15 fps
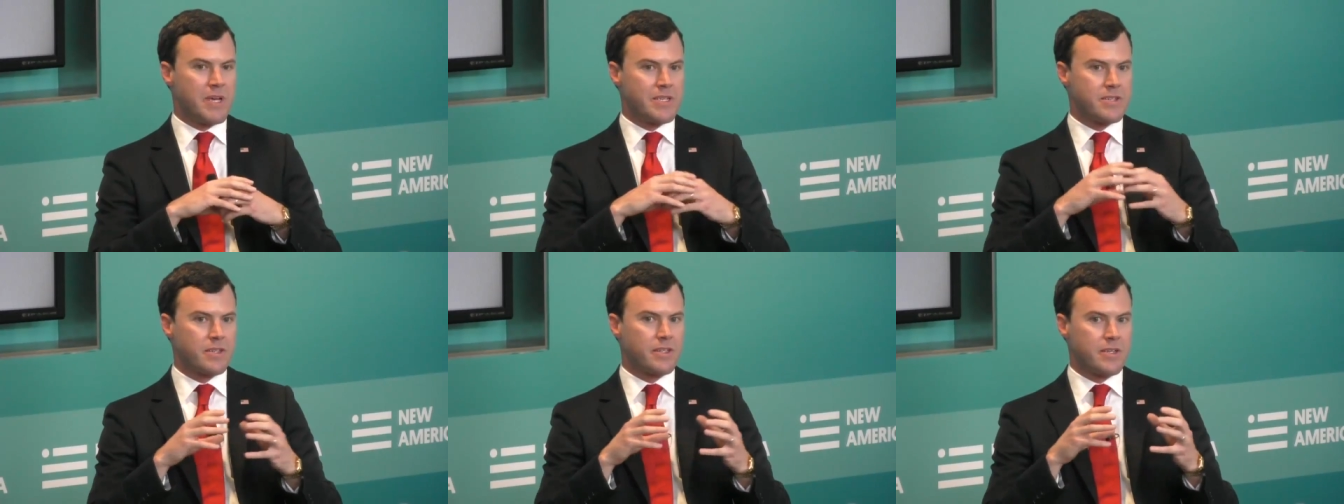
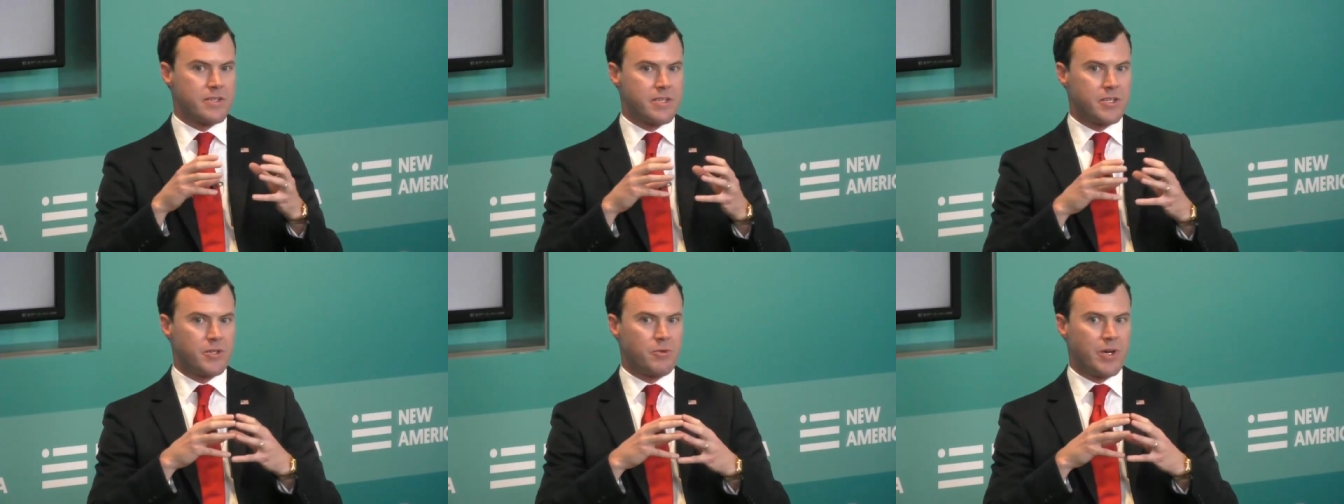basically a
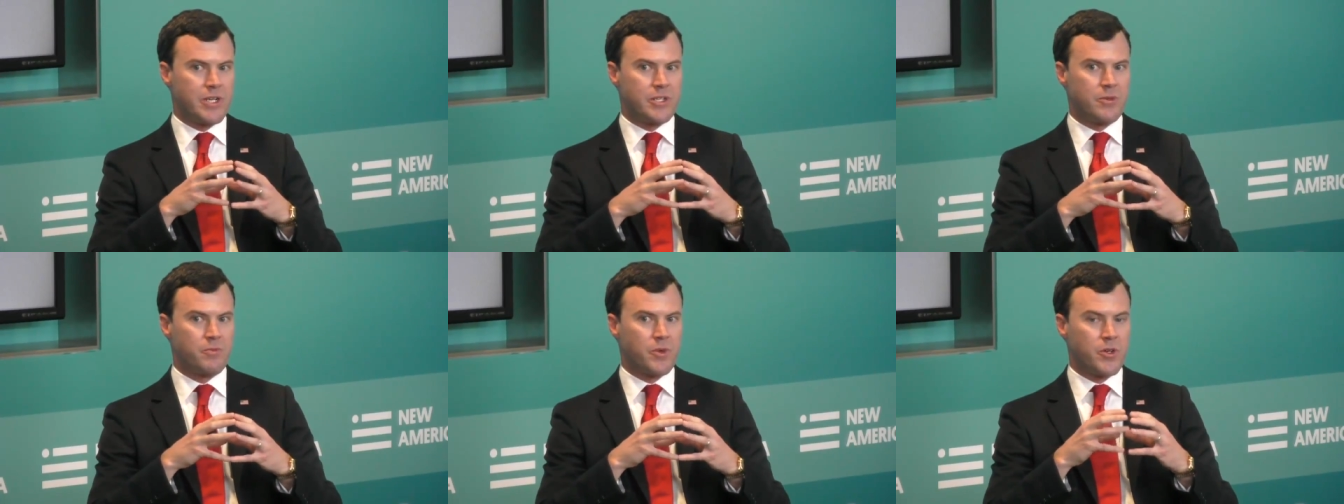
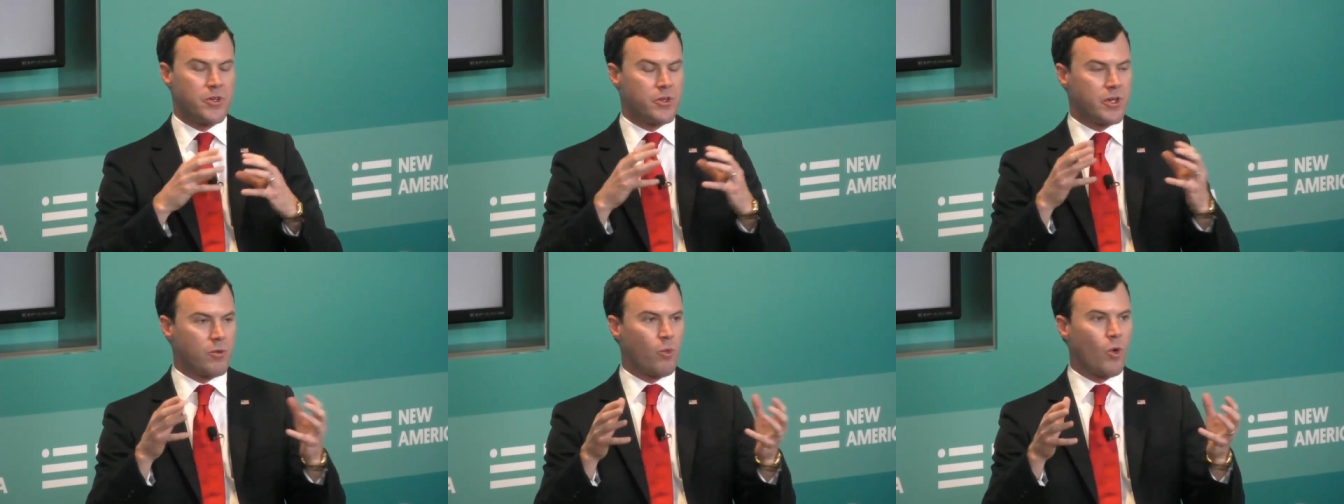situation where
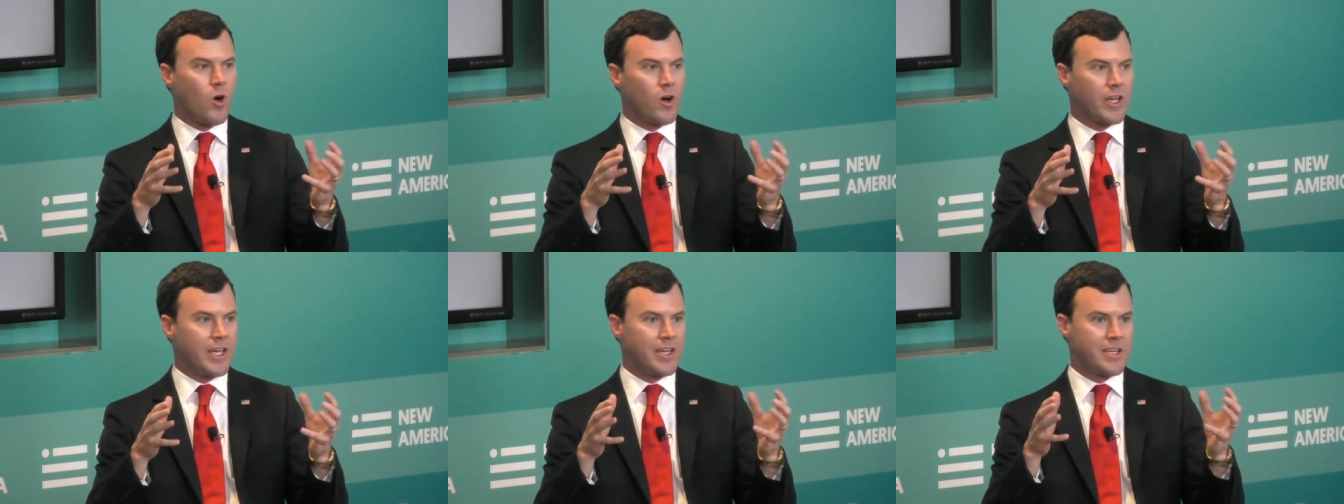you could
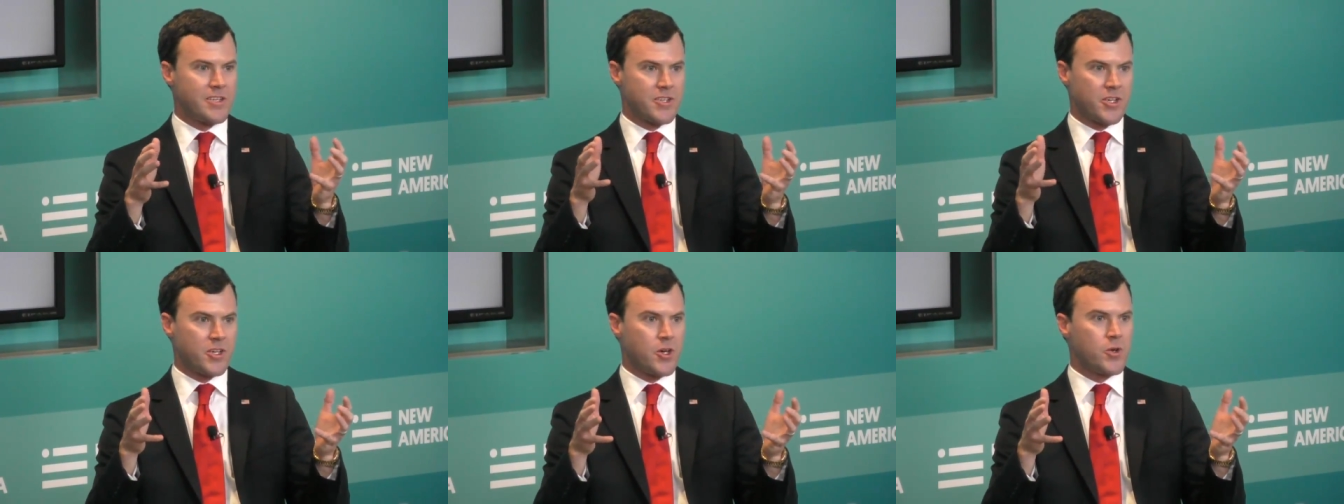walk in
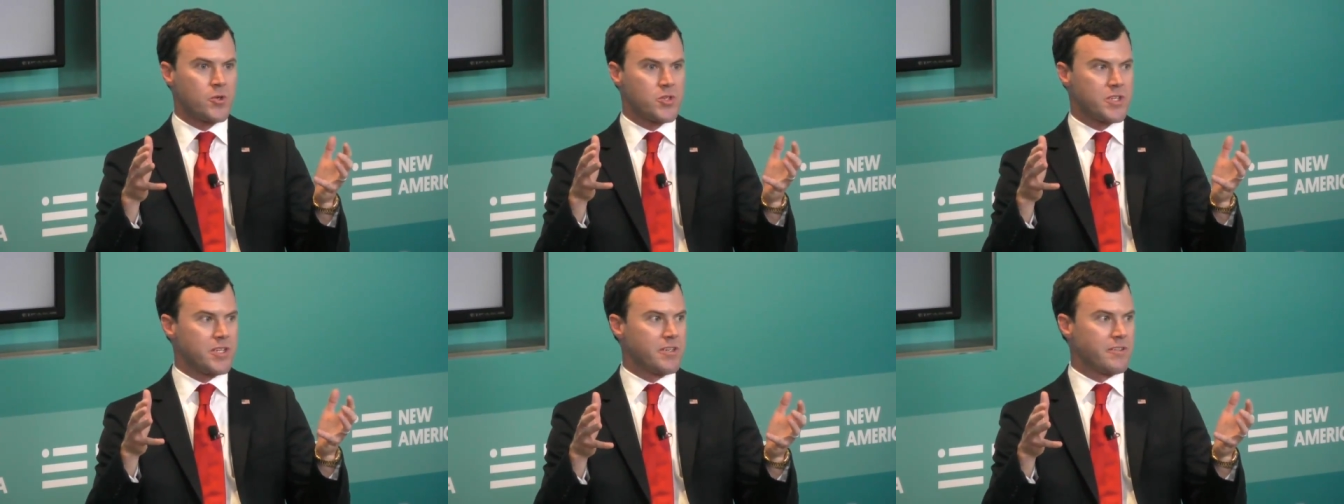as a
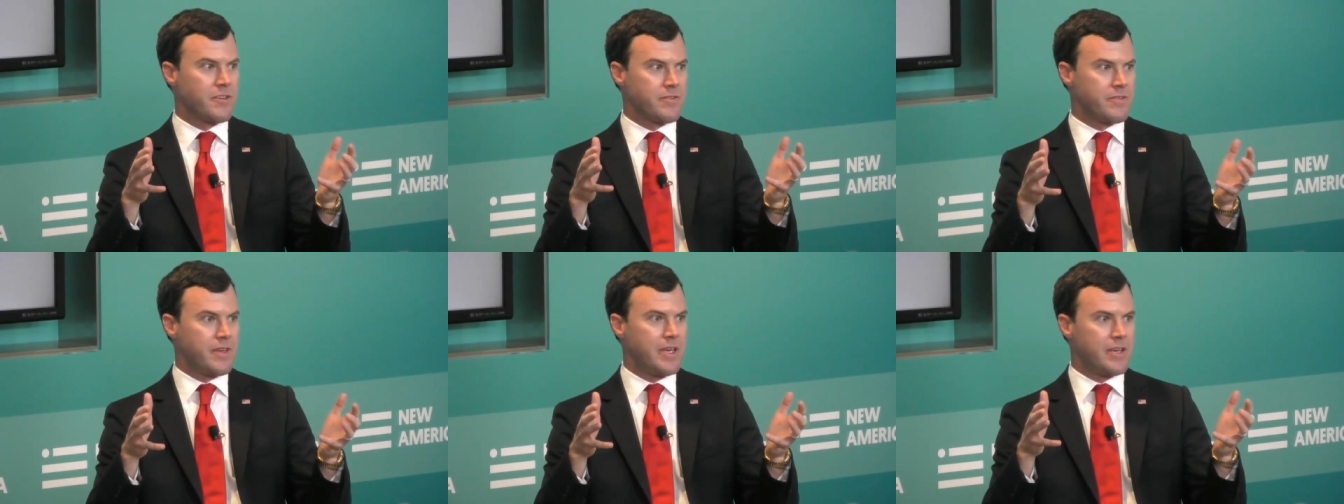ghost into
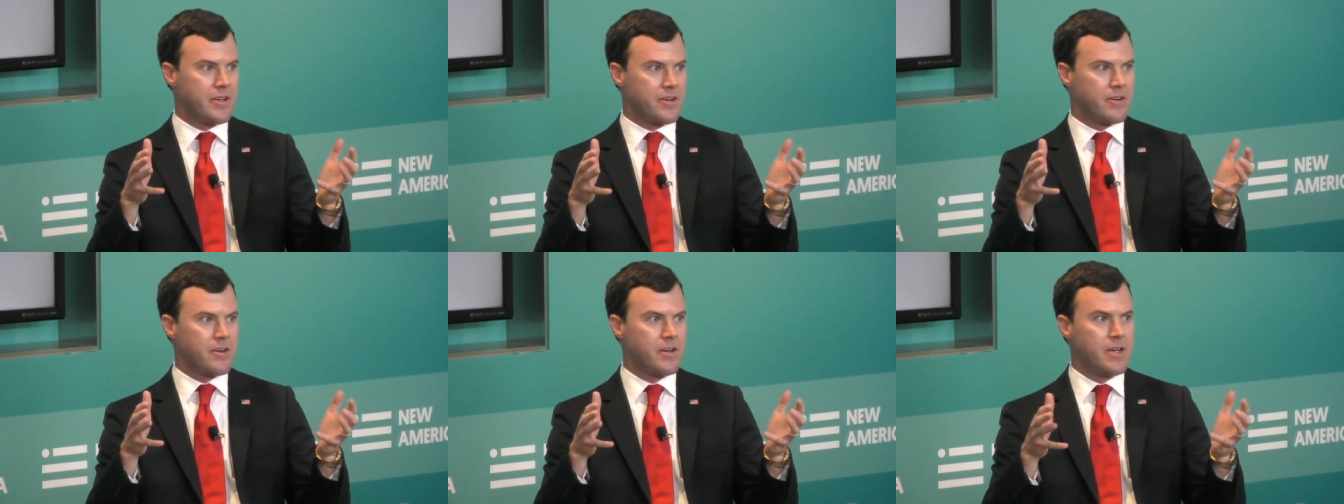the
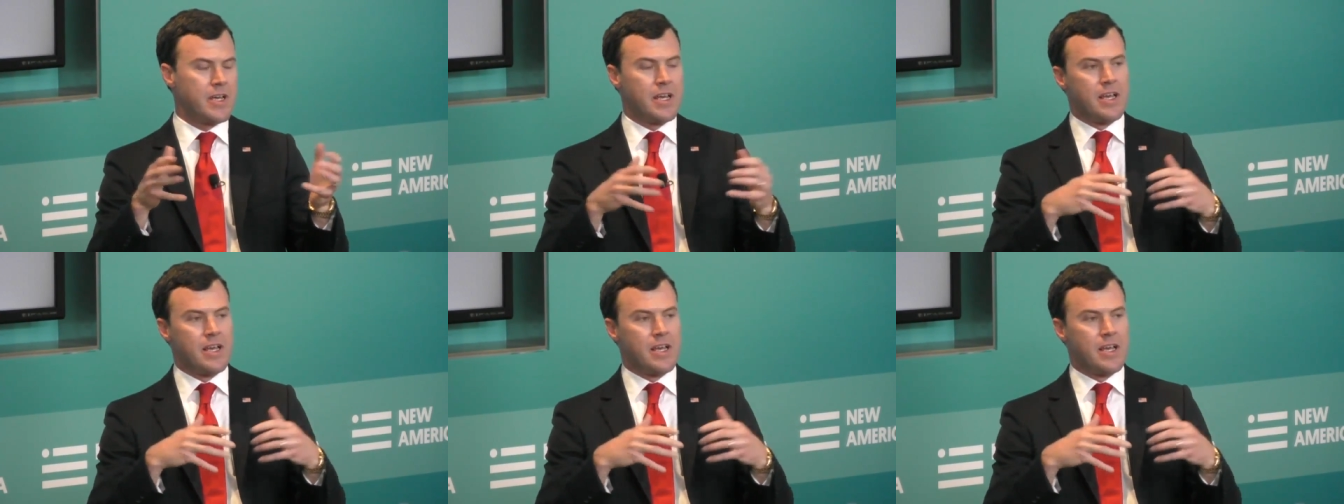theater,